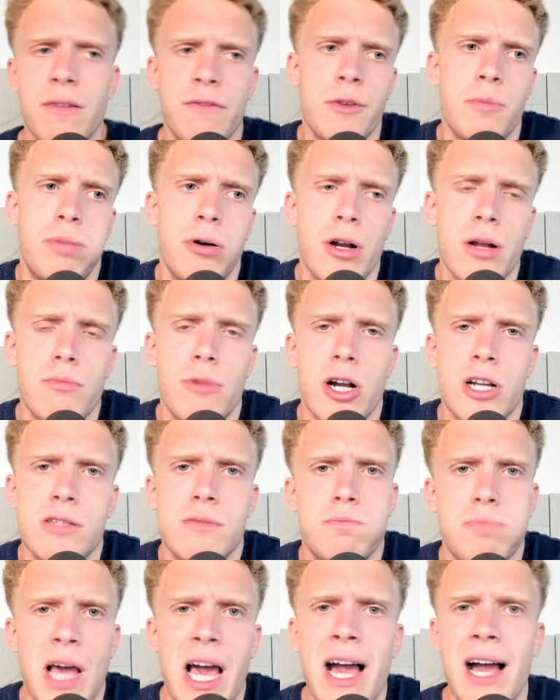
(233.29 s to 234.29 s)
If you put him on his
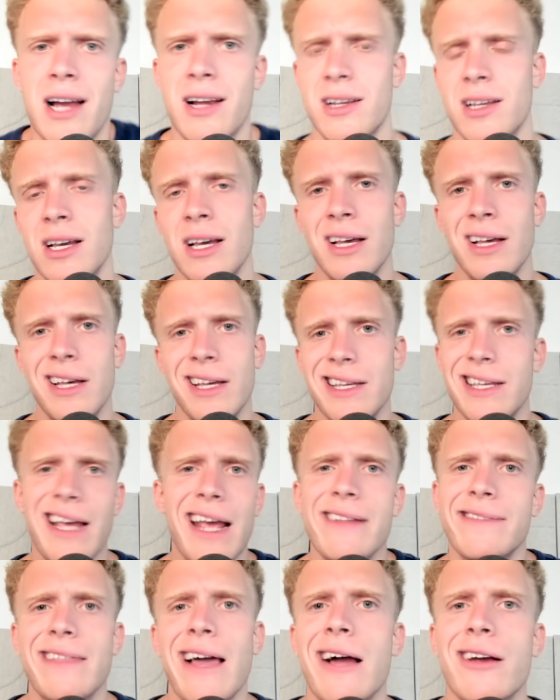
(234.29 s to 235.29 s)
back, he
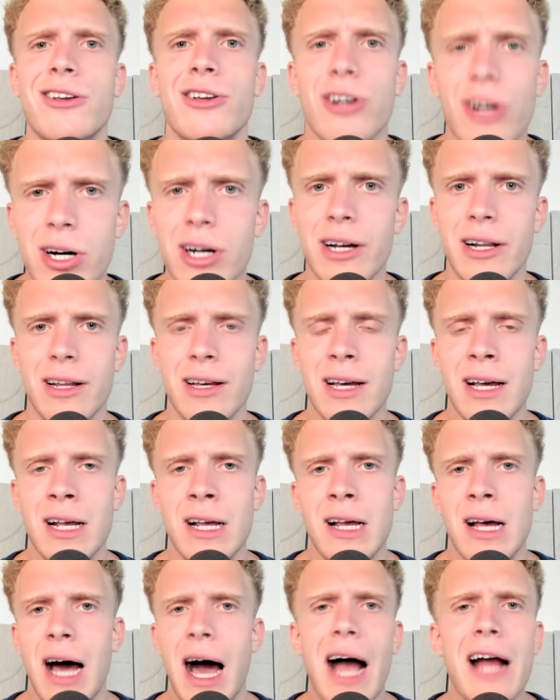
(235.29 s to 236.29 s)
ain't that good.
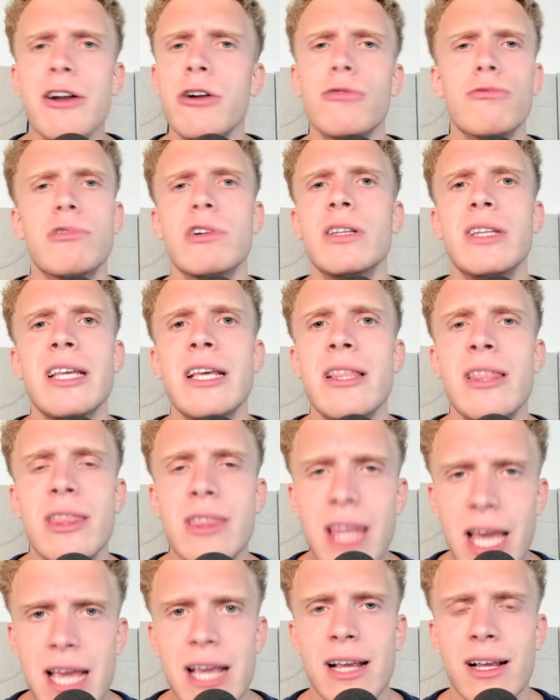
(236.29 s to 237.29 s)
I don't really
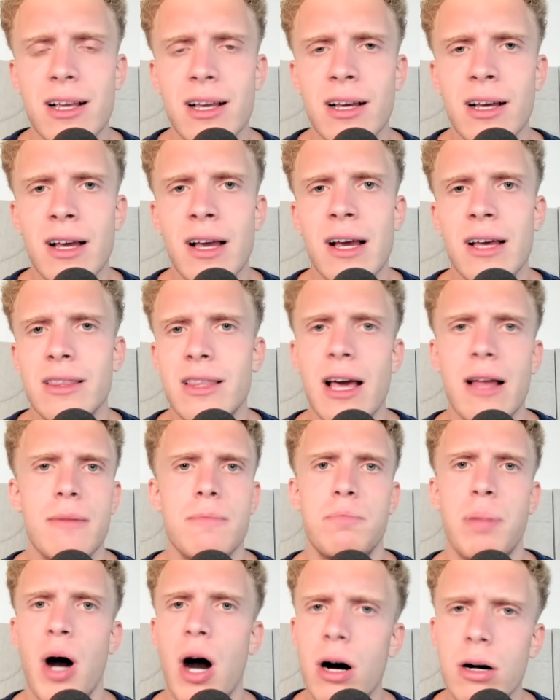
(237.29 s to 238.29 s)
think
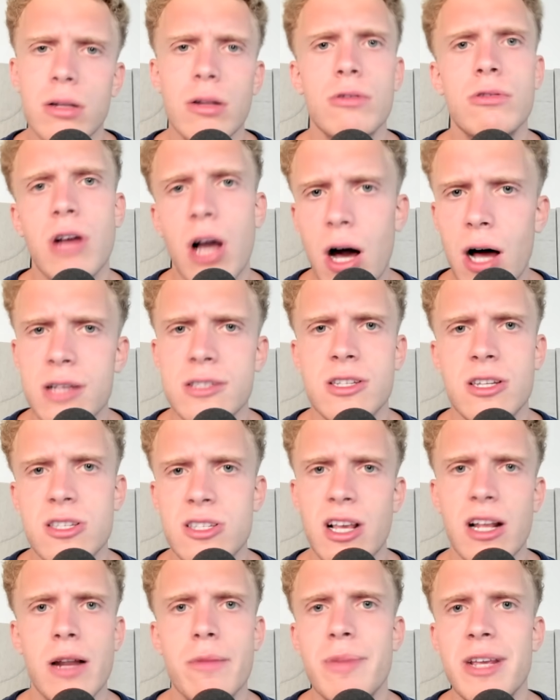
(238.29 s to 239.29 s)
that Paulo Costa is
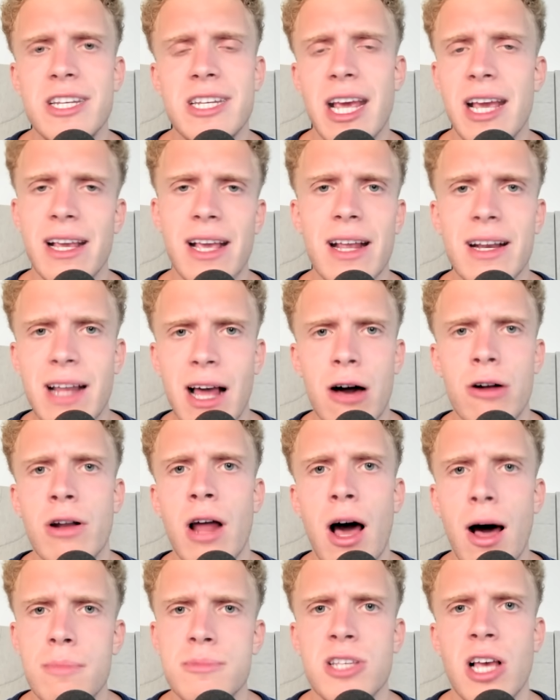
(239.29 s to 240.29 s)
going to be taking down
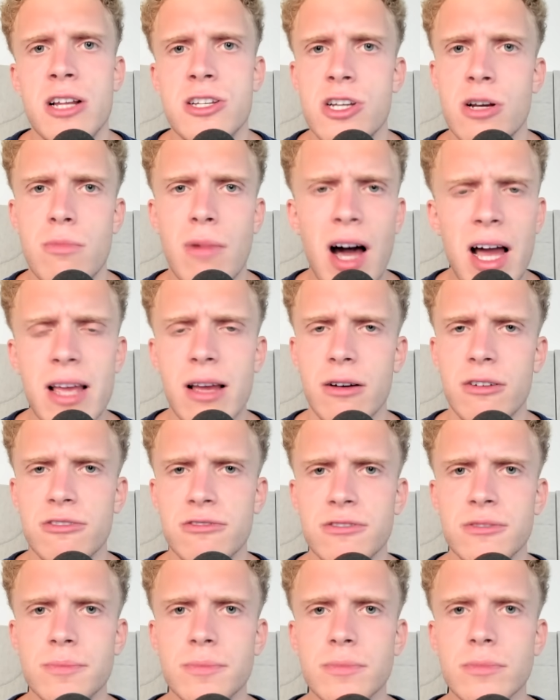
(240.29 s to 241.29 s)
Khamzat Chimaev.
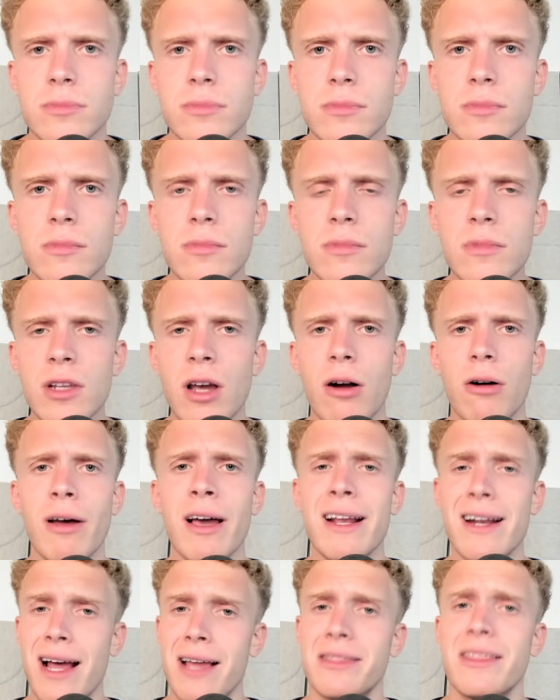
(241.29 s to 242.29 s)
All
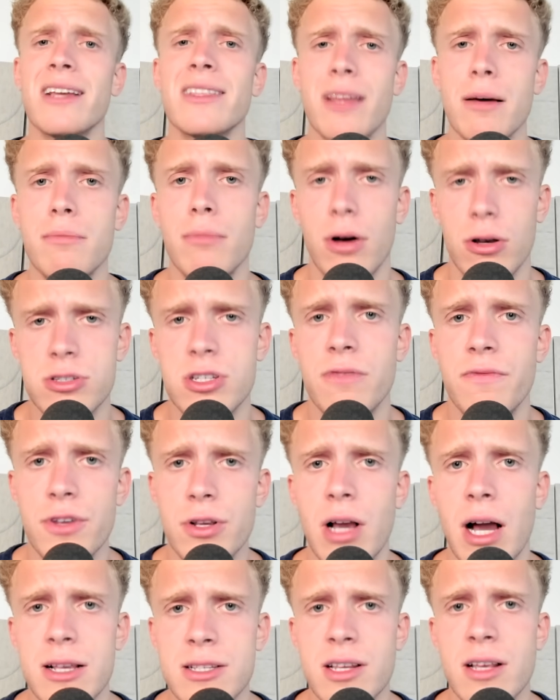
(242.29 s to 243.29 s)
right, and I think that most of you
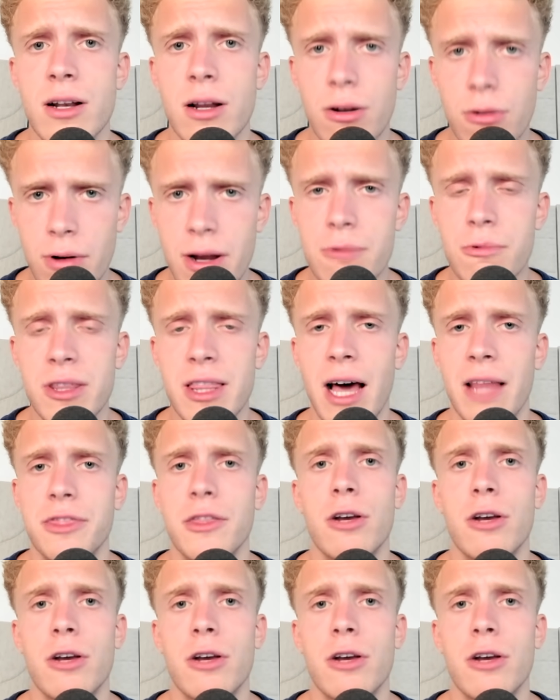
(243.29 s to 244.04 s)
guys can agree with that.